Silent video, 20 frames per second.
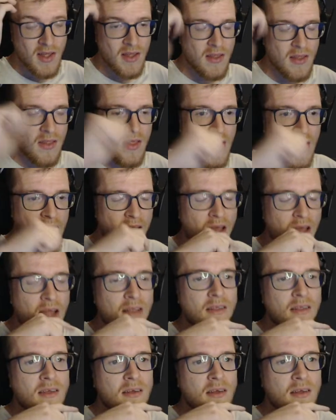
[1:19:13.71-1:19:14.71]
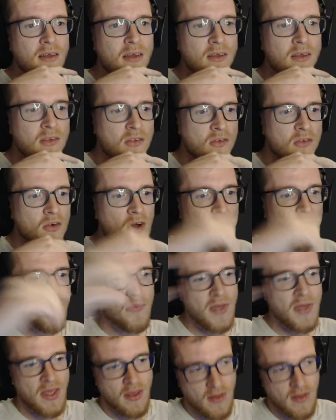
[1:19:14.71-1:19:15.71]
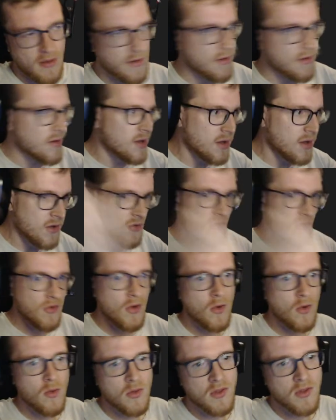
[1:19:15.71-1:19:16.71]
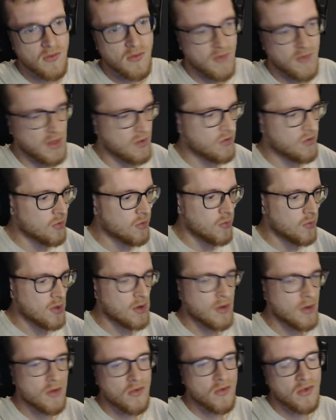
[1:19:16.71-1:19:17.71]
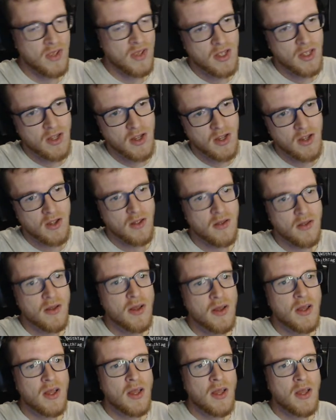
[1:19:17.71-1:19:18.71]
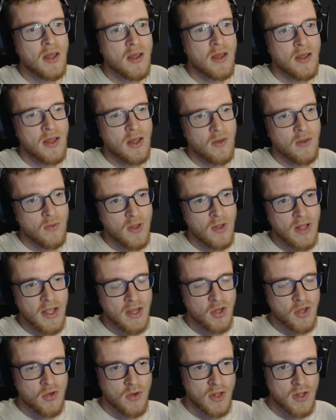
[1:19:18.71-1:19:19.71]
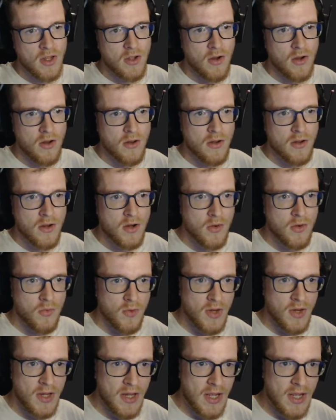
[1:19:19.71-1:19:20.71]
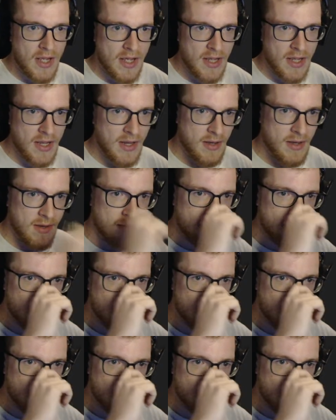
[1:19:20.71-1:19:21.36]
that is gonna be his goal TV. So we're gonna say, we're actually gonna create